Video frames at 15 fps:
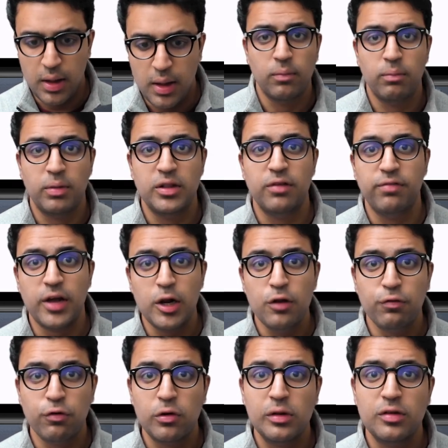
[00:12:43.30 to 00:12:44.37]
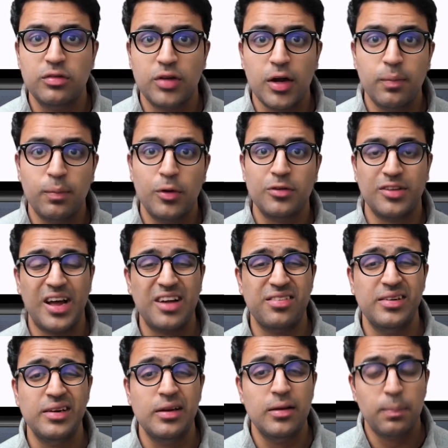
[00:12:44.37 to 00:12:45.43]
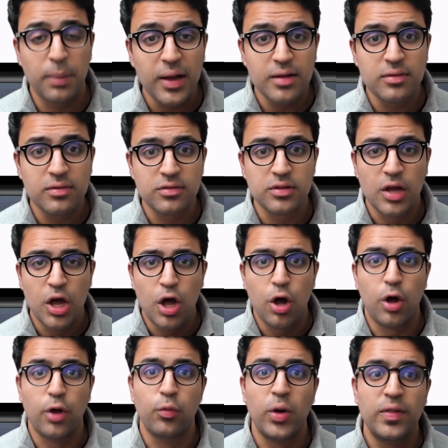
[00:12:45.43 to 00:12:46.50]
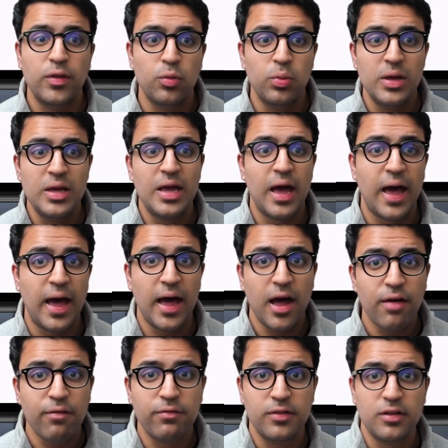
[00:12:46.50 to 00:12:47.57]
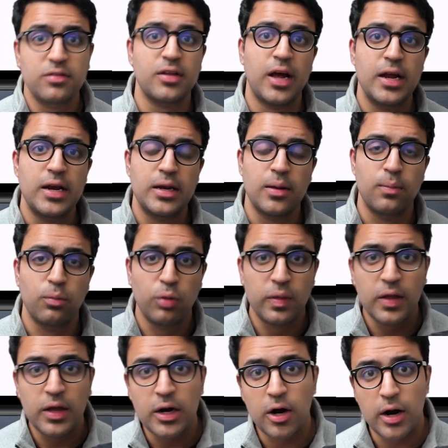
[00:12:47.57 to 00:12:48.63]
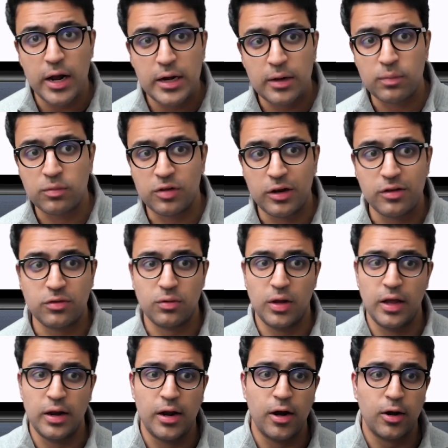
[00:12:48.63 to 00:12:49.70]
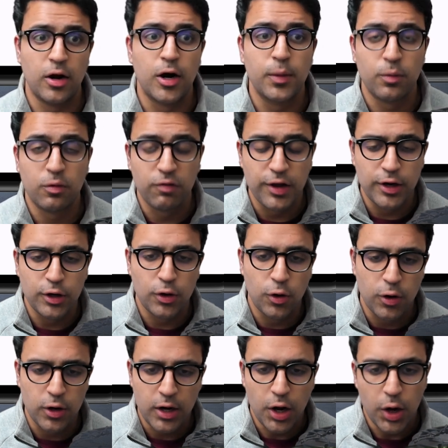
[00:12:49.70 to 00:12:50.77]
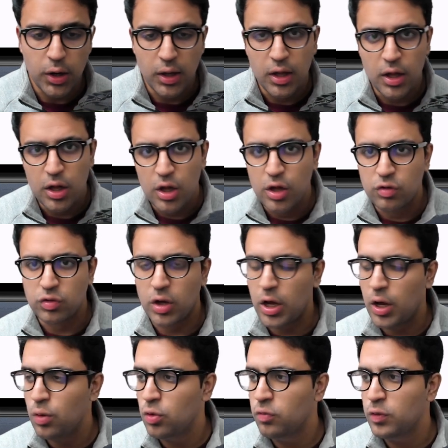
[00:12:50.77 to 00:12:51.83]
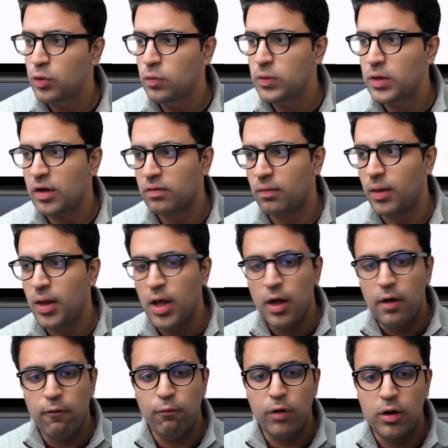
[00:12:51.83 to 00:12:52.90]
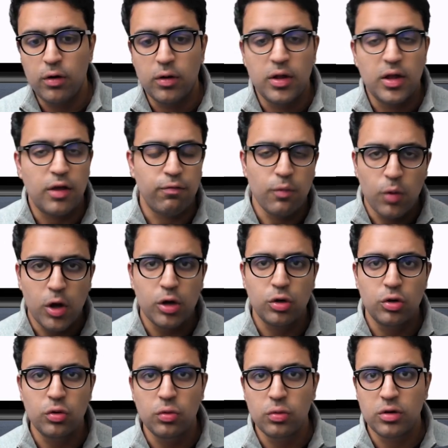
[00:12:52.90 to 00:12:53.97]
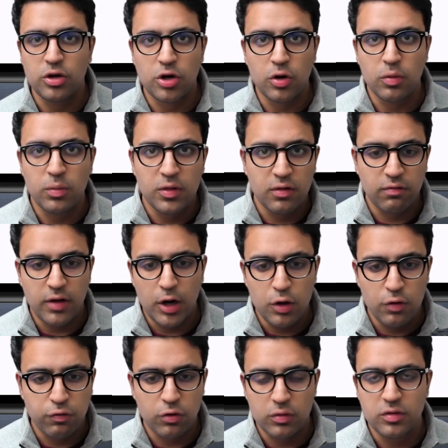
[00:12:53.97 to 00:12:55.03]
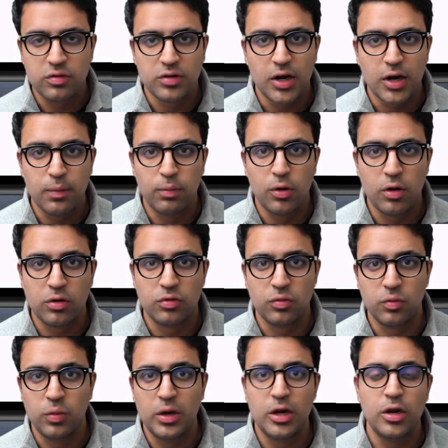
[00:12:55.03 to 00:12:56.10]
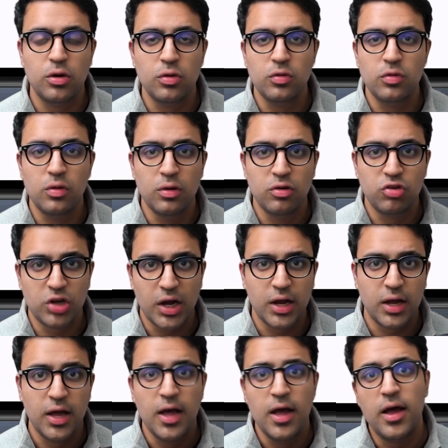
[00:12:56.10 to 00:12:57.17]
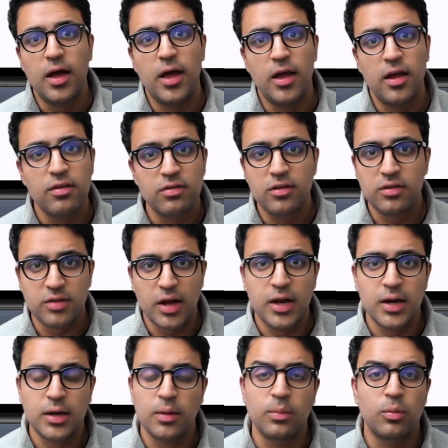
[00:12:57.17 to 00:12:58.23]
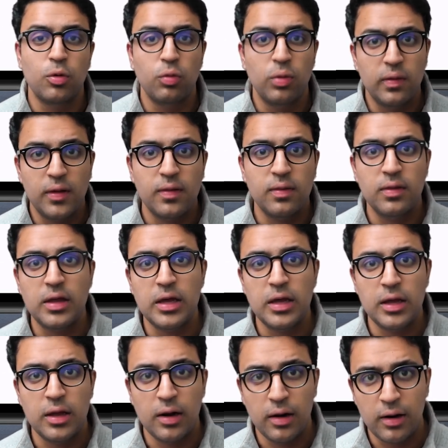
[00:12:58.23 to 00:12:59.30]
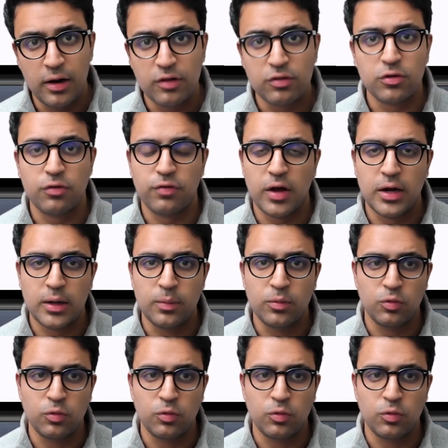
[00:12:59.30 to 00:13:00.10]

But the value for this checkbox actually depends on whether we have this item within our items list in our cart provider or not. So how do we do this? Well, if we want to determine the value for this checkbox, we need to check, is this item within the list of items